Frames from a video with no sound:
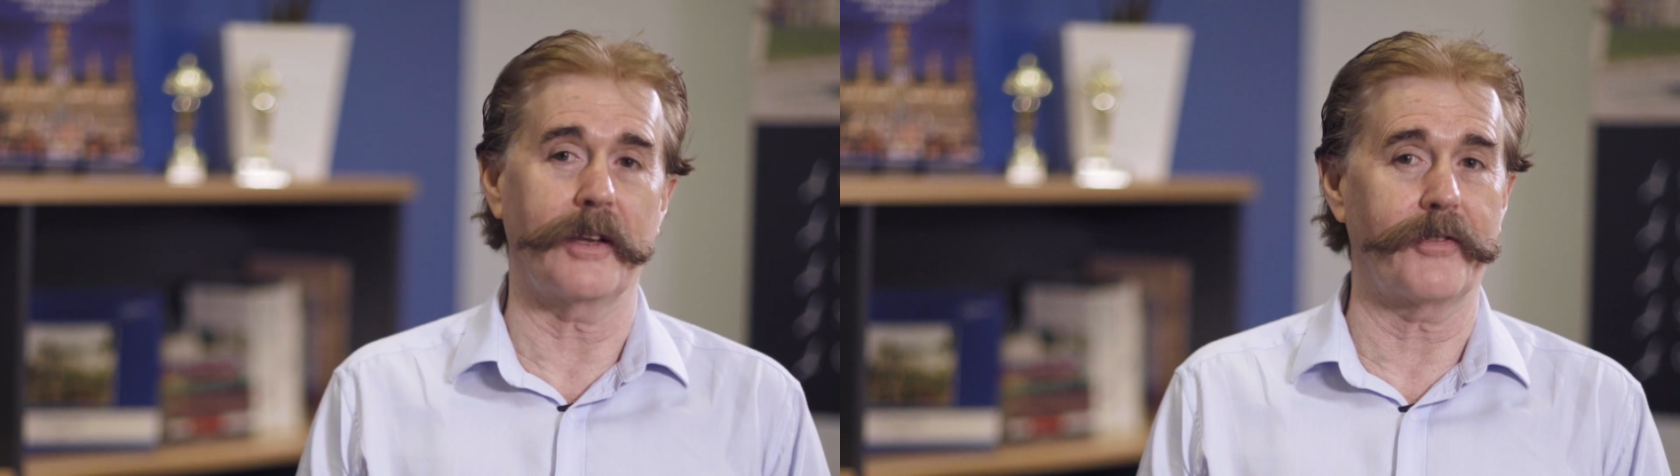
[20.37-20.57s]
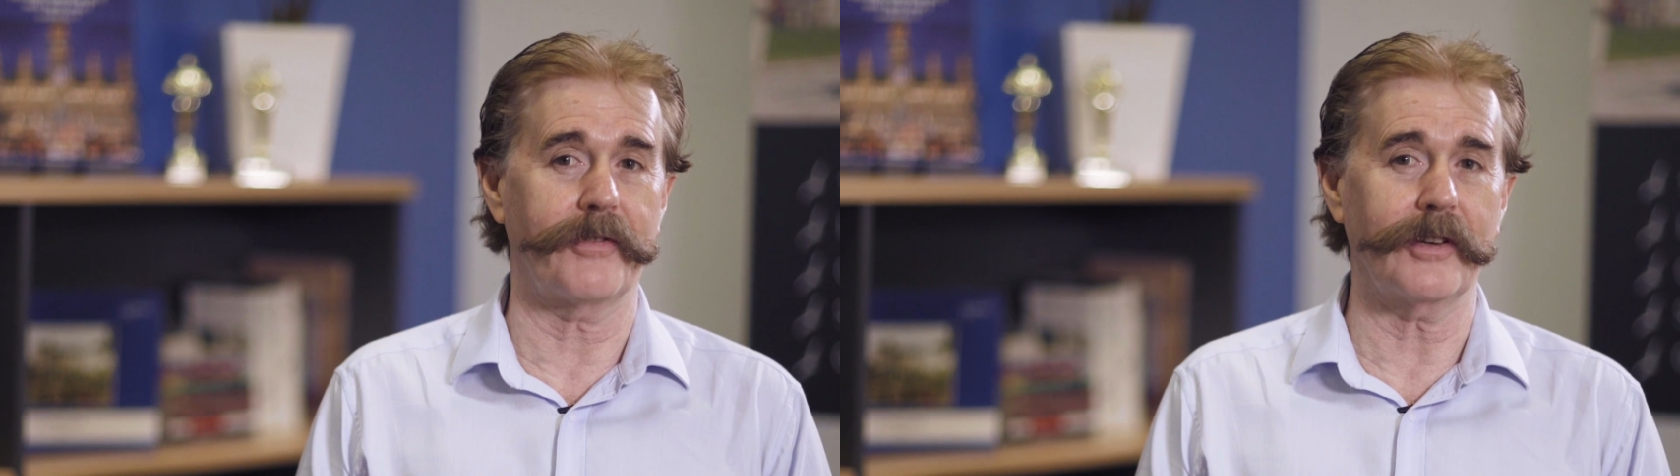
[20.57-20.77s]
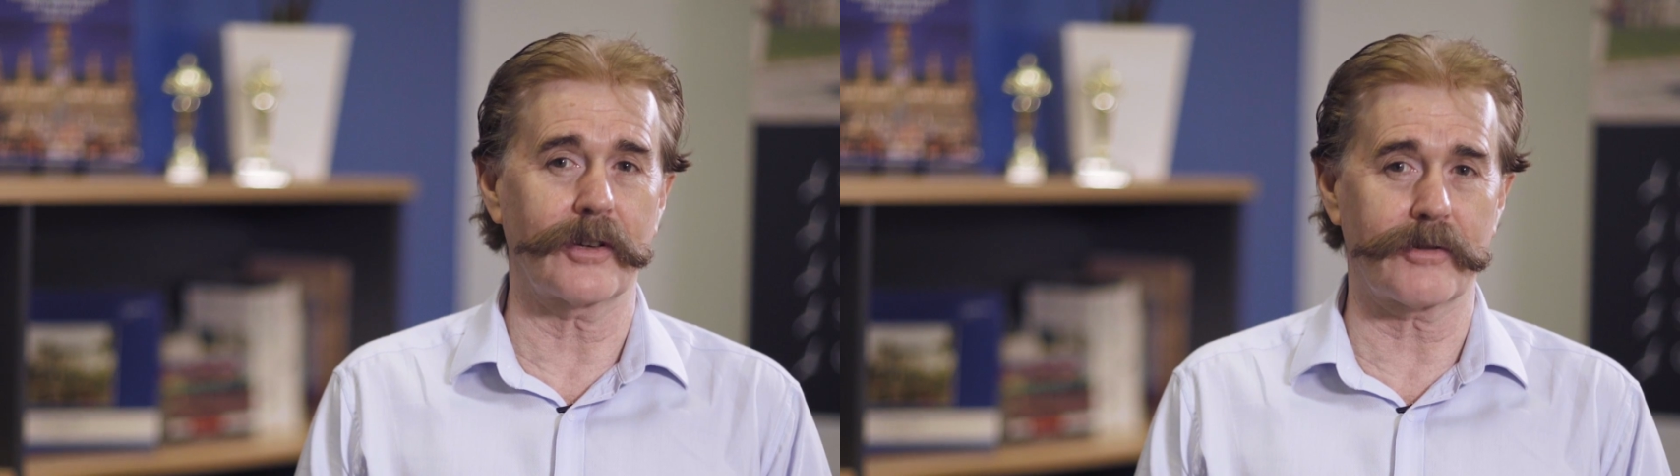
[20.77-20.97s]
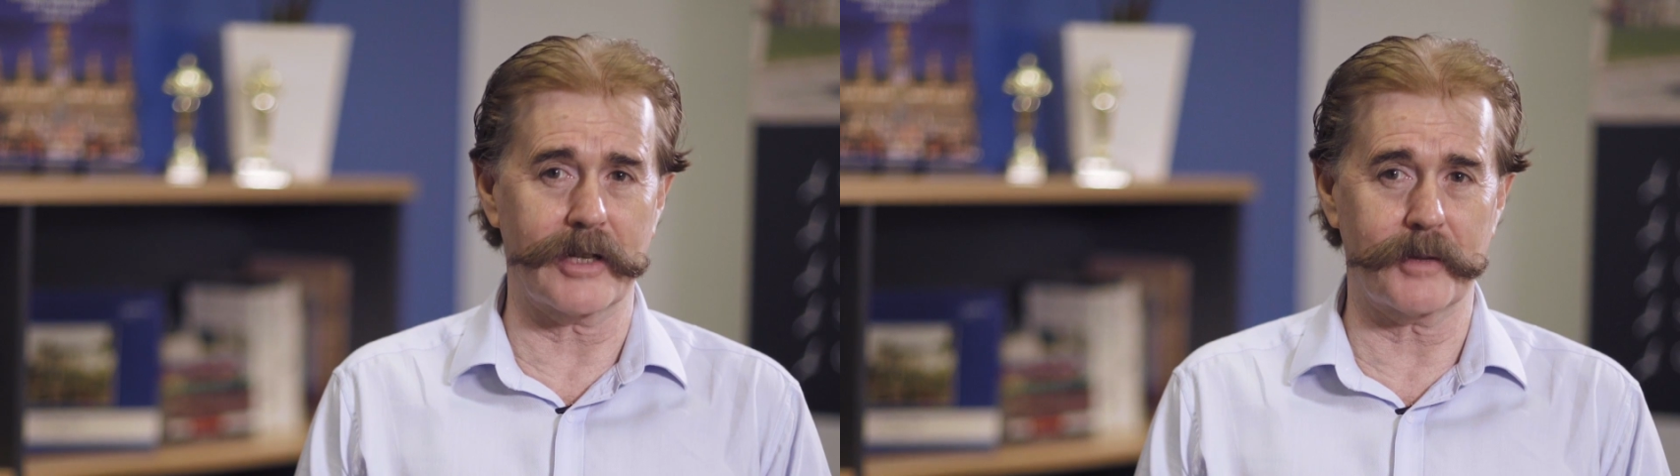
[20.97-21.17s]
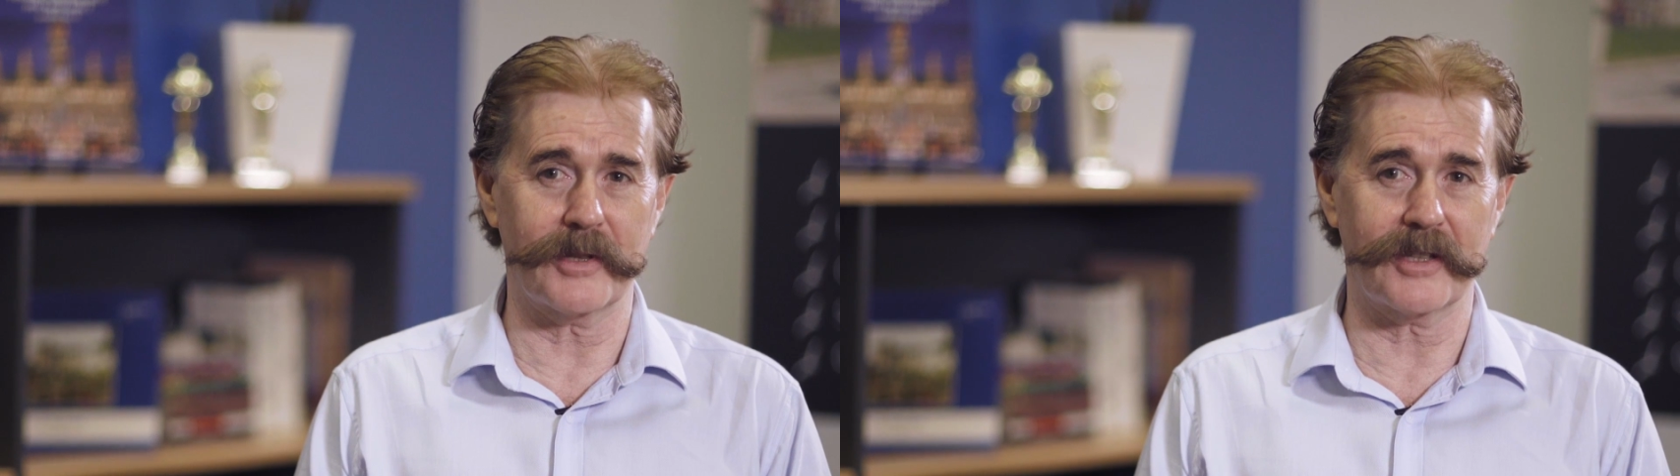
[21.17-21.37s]
different
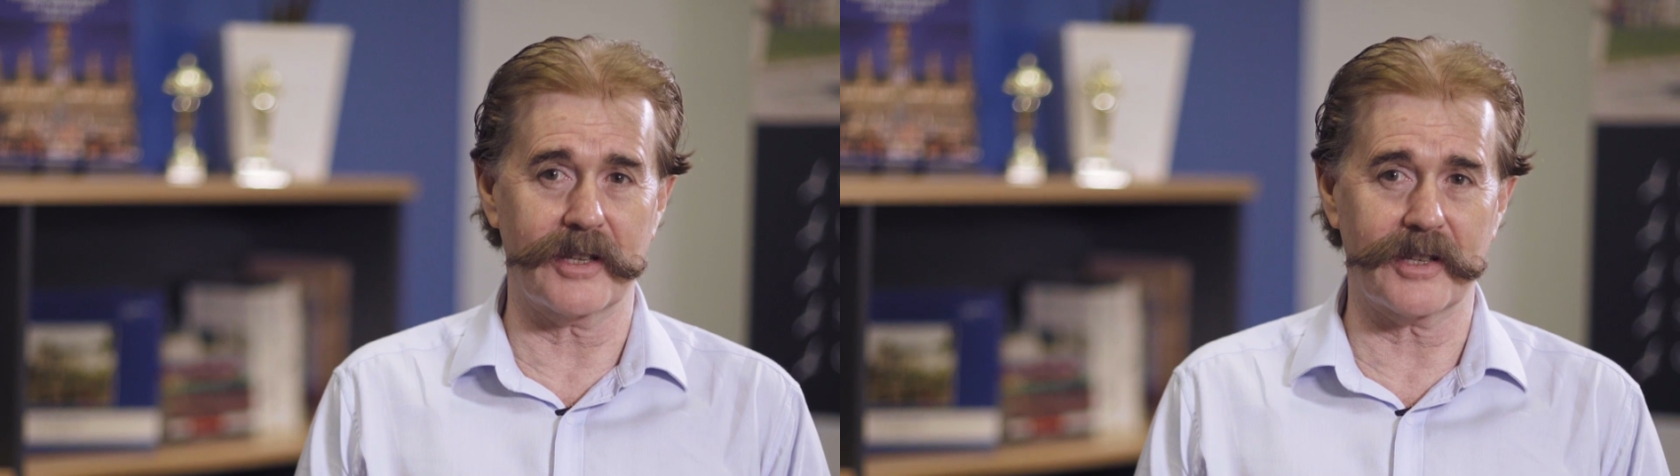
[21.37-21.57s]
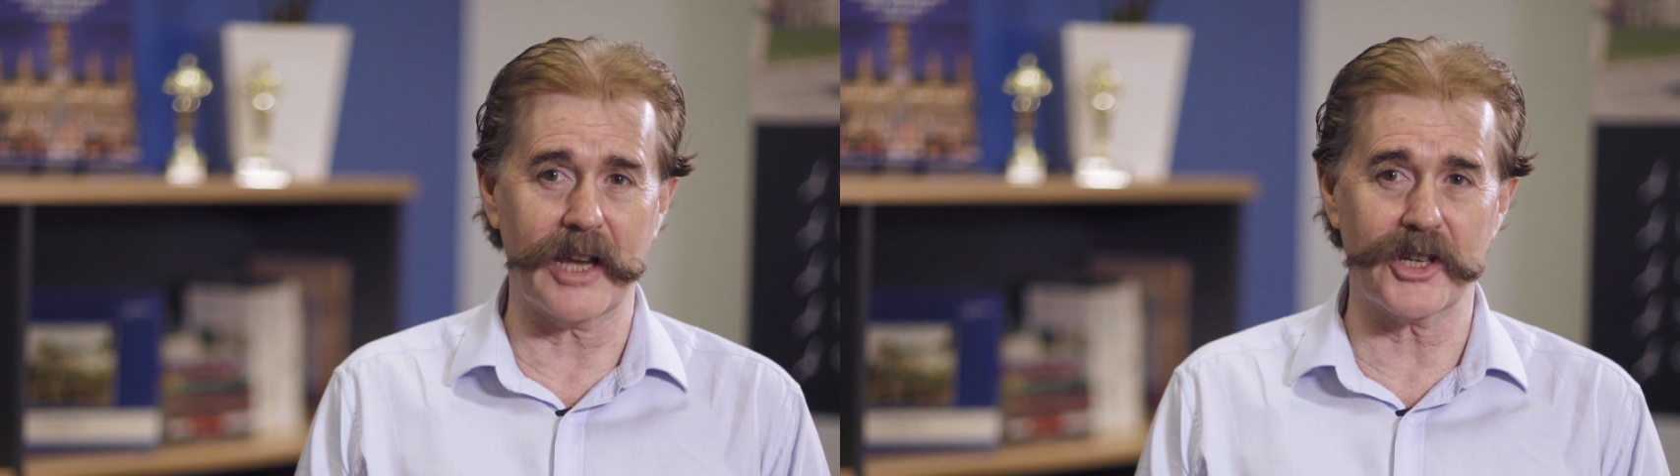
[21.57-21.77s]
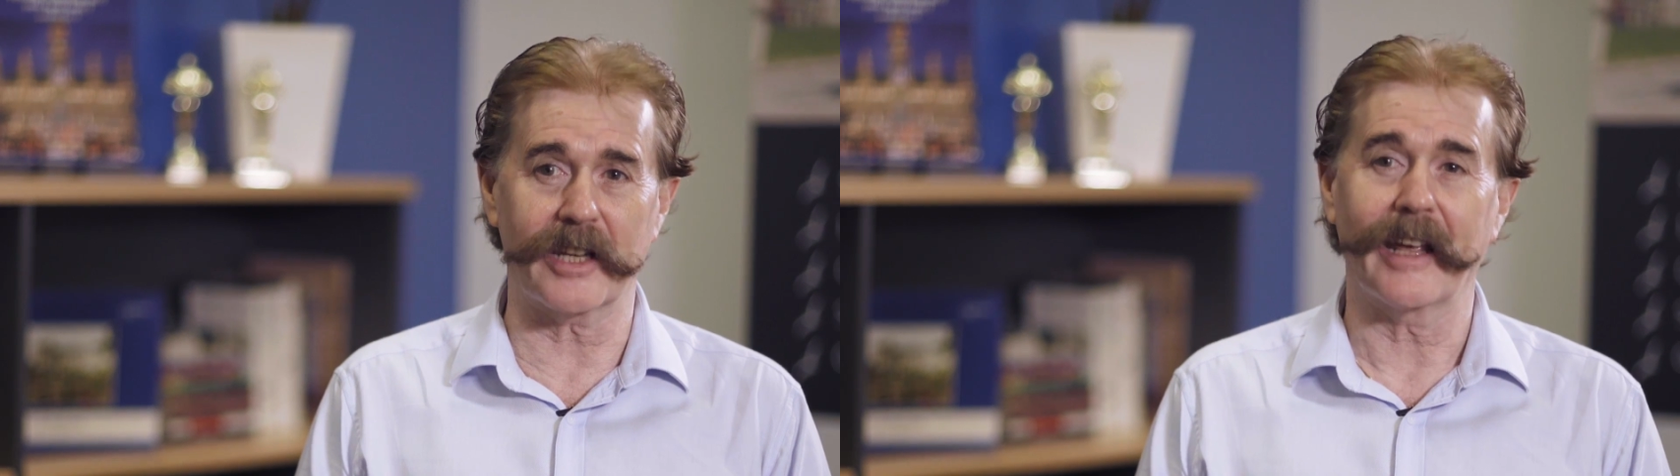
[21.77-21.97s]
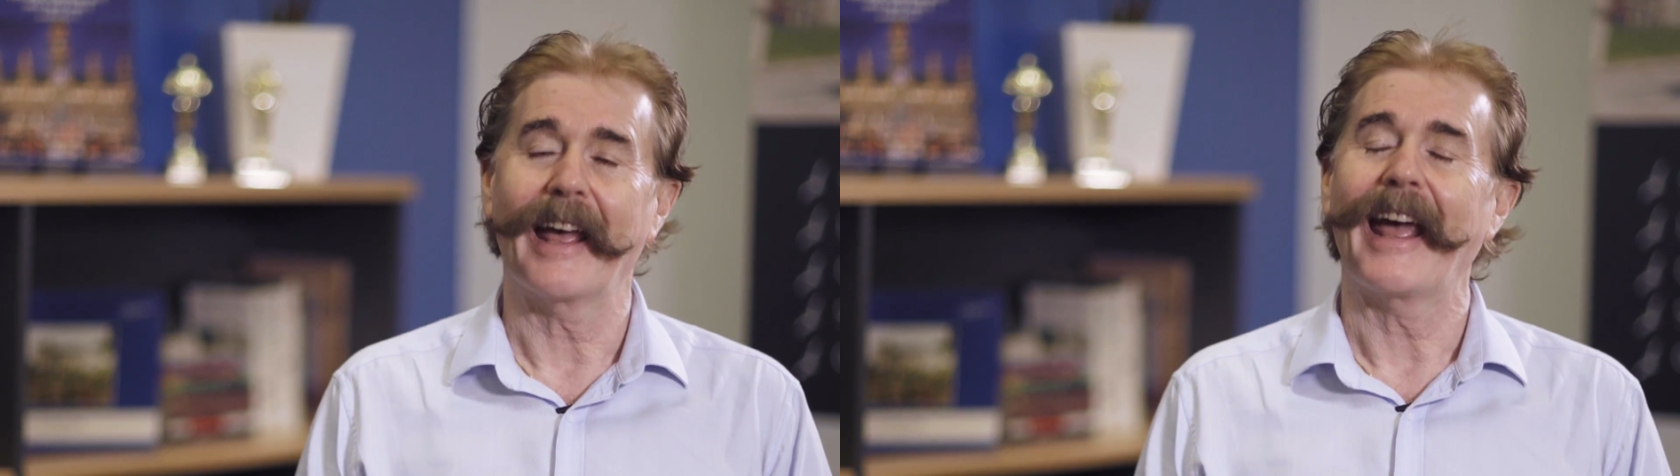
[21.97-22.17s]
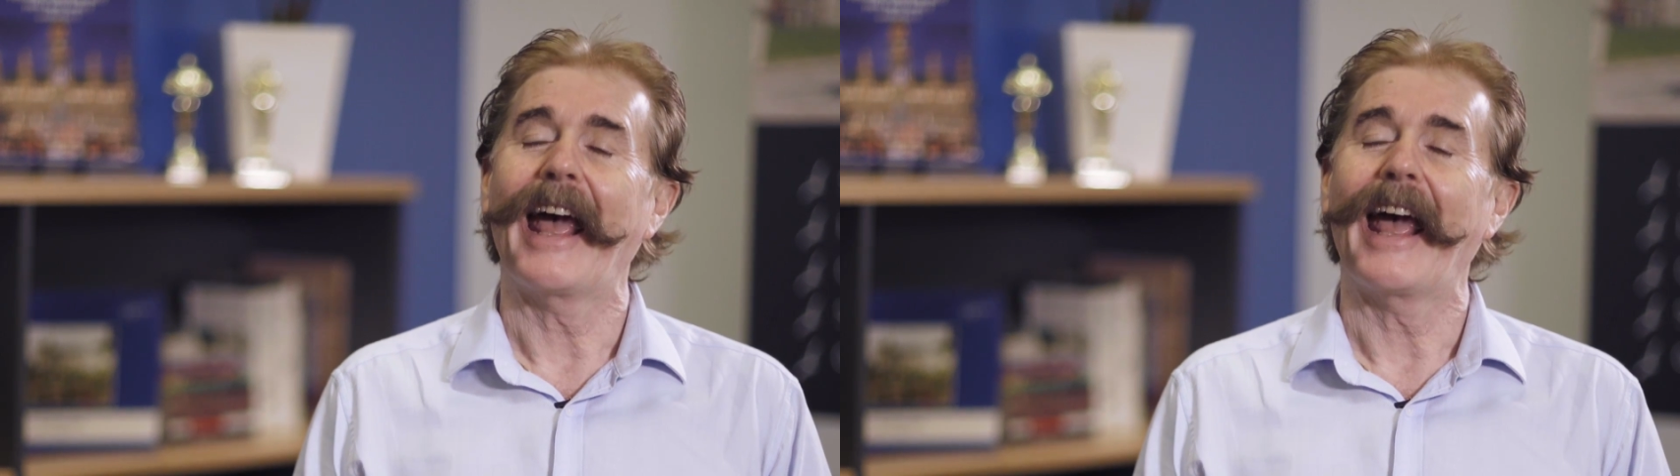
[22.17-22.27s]
Christmas sensation,